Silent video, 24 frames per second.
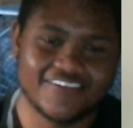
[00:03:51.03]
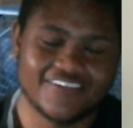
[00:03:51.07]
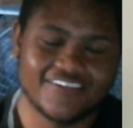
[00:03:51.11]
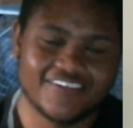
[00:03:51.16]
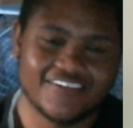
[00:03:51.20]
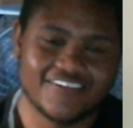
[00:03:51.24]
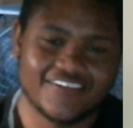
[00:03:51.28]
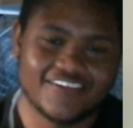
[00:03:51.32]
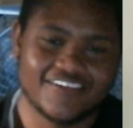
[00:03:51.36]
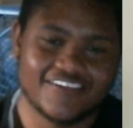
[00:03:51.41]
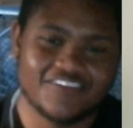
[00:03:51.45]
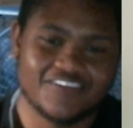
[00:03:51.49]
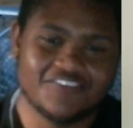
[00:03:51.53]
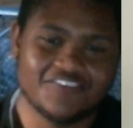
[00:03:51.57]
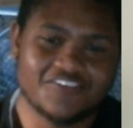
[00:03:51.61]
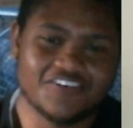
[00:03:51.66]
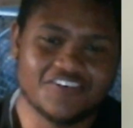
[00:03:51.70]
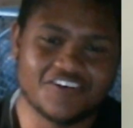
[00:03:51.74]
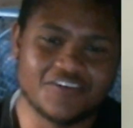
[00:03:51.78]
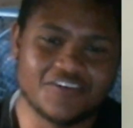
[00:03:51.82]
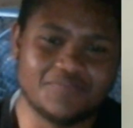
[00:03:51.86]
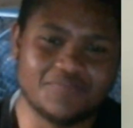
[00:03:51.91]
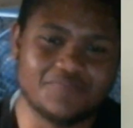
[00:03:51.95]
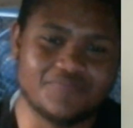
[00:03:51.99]

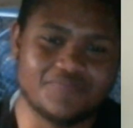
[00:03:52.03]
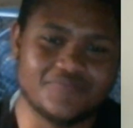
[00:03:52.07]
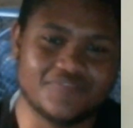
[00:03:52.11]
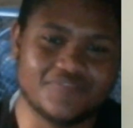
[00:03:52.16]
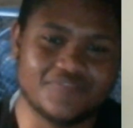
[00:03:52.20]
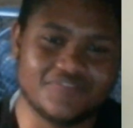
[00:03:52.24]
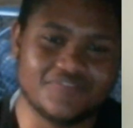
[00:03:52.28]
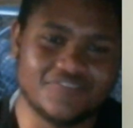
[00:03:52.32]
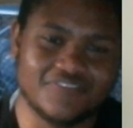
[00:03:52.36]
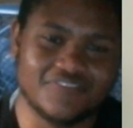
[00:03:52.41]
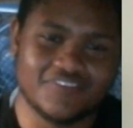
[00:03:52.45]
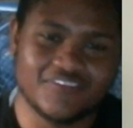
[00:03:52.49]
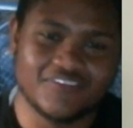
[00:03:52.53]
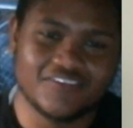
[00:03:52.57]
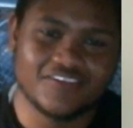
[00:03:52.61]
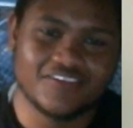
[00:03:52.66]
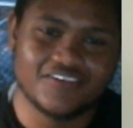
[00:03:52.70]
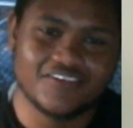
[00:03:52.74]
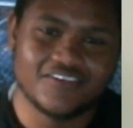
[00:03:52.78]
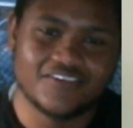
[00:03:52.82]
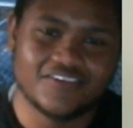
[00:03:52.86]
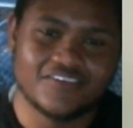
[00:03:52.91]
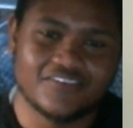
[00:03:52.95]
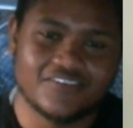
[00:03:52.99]

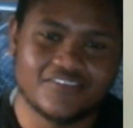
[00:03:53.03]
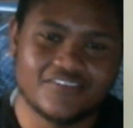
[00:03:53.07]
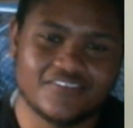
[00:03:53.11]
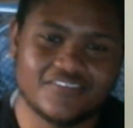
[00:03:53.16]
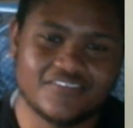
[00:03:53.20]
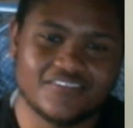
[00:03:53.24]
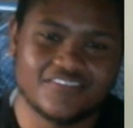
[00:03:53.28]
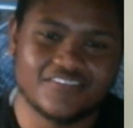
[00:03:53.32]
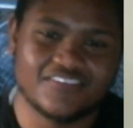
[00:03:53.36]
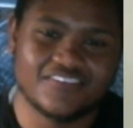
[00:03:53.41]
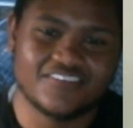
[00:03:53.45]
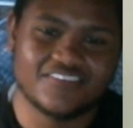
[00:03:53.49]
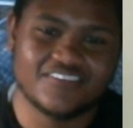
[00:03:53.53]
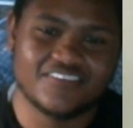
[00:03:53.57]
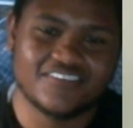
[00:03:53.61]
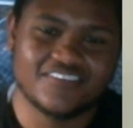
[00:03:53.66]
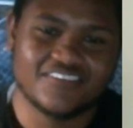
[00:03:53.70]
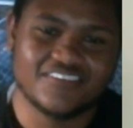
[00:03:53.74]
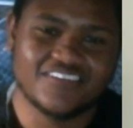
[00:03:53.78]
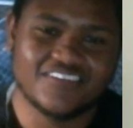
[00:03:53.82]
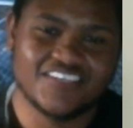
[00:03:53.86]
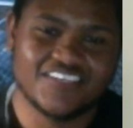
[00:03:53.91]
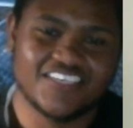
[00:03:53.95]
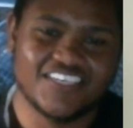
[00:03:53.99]

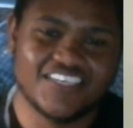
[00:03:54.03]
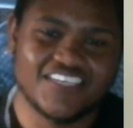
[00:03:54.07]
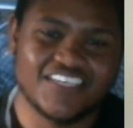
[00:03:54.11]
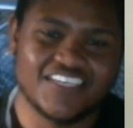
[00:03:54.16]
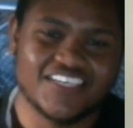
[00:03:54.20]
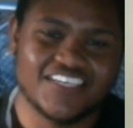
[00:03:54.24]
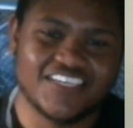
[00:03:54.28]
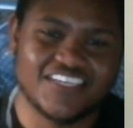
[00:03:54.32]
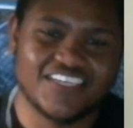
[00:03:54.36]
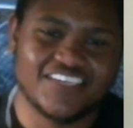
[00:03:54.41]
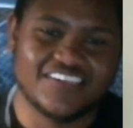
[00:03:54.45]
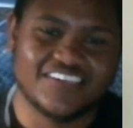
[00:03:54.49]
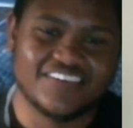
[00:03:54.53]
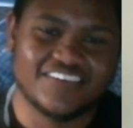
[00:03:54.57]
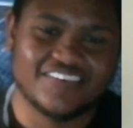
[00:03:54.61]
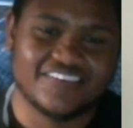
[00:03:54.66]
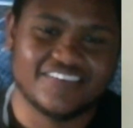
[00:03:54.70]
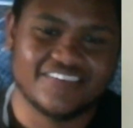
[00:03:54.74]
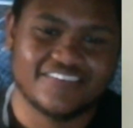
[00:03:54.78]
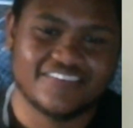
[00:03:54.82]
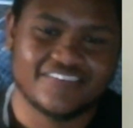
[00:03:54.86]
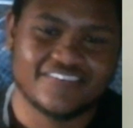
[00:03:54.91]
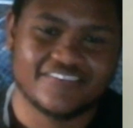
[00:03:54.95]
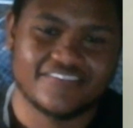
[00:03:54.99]

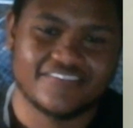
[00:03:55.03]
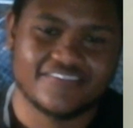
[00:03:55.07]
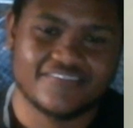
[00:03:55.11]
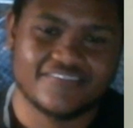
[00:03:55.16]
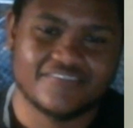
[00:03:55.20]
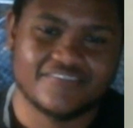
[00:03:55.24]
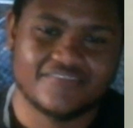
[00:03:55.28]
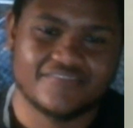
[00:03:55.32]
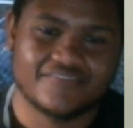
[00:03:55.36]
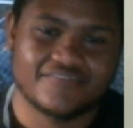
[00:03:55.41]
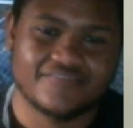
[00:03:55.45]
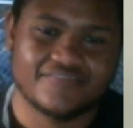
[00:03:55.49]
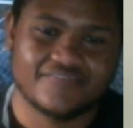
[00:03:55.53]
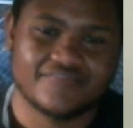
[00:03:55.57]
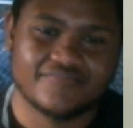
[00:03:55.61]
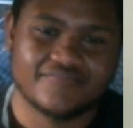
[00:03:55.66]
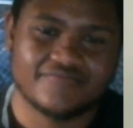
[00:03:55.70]
The person shown says nothing.